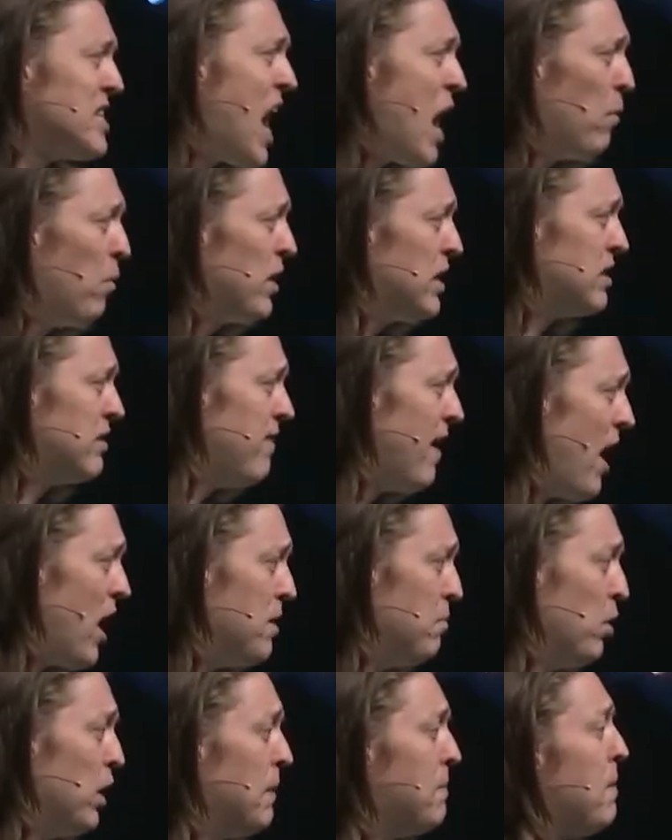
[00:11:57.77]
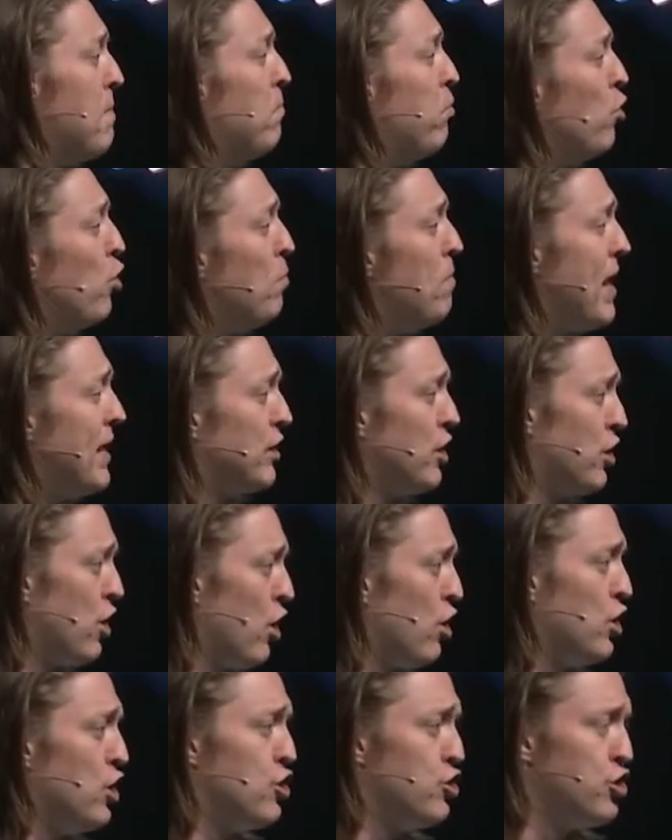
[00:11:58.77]
what is valuable. Let me pull back the curtain
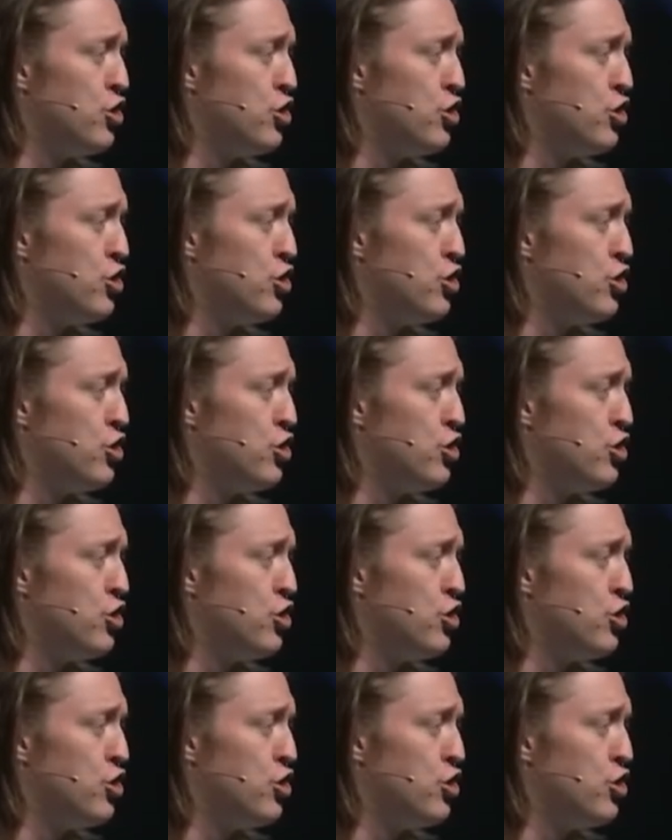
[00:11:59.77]
and show